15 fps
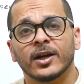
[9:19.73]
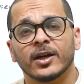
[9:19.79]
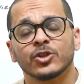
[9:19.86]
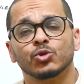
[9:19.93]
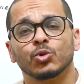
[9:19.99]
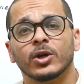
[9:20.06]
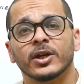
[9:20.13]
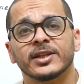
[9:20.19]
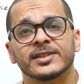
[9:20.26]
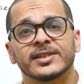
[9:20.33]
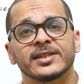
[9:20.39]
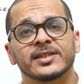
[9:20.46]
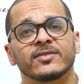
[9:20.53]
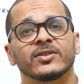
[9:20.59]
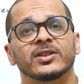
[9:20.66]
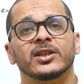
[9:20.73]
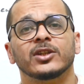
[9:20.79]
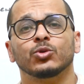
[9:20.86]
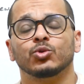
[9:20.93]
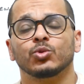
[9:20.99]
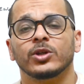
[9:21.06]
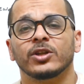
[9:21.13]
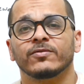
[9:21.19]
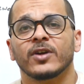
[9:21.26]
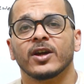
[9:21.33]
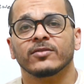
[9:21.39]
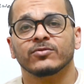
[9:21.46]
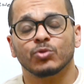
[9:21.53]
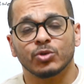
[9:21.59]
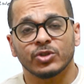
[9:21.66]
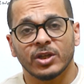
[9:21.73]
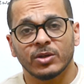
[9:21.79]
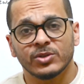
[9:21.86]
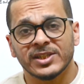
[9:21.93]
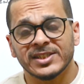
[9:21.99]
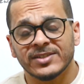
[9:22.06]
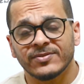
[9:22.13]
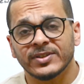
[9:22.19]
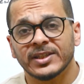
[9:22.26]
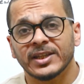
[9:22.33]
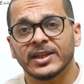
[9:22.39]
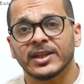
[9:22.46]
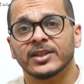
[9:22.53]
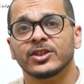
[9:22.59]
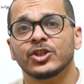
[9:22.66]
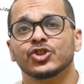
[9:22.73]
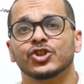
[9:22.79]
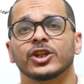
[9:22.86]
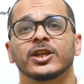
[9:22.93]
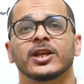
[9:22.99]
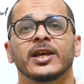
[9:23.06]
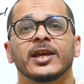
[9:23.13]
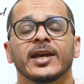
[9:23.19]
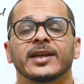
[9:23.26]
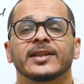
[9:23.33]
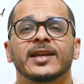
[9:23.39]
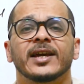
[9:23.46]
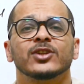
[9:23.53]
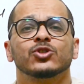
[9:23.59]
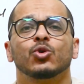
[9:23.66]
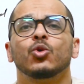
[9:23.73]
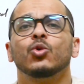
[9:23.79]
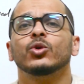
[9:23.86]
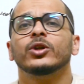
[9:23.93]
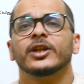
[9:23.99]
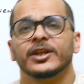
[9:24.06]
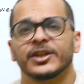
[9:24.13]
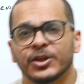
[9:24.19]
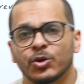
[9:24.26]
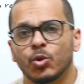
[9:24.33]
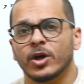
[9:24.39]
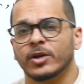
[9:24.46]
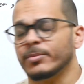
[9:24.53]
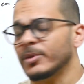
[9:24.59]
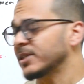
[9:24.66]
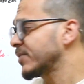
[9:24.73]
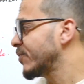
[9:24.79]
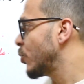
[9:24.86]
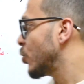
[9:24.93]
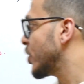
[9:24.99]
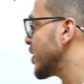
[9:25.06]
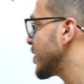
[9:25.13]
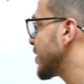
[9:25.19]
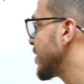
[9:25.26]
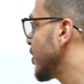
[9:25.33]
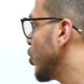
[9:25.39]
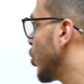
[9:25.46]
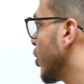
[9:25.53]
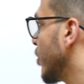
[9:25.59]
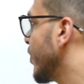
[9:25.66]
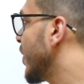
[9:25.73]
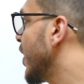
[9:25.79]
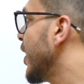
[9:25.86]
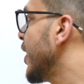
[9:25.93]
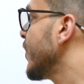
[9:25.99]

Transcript: ISO IEC 17025 2017 edition and has all requirements for this document.